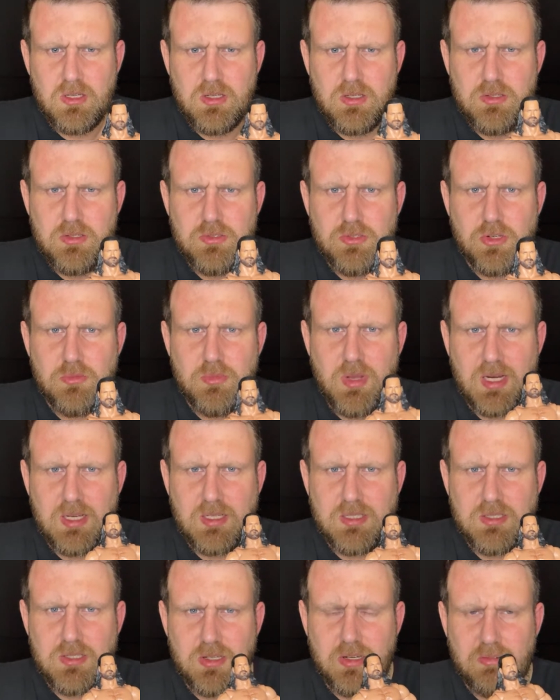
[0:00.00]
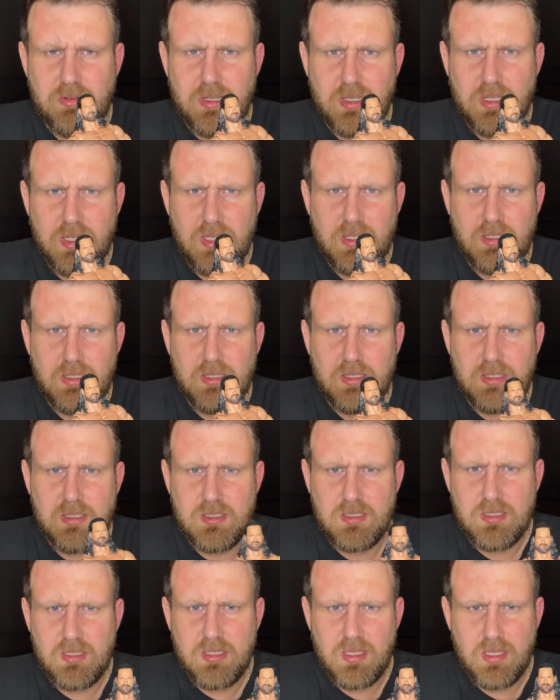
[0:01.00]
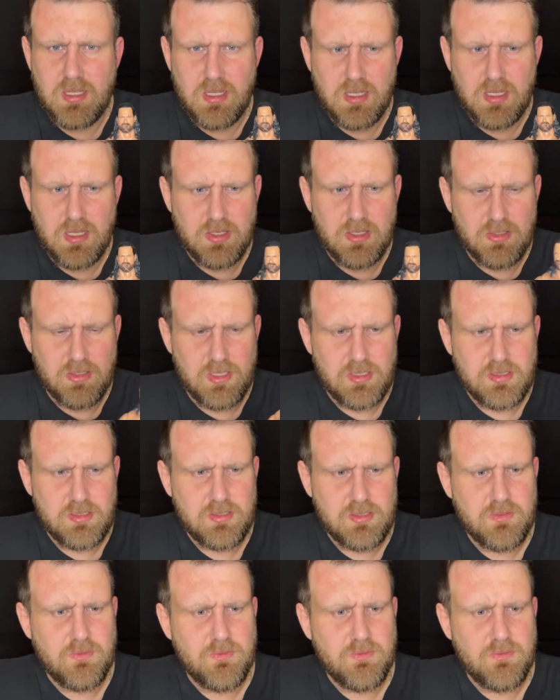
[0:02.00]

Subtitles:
Drew McIntyre Elite. Nice.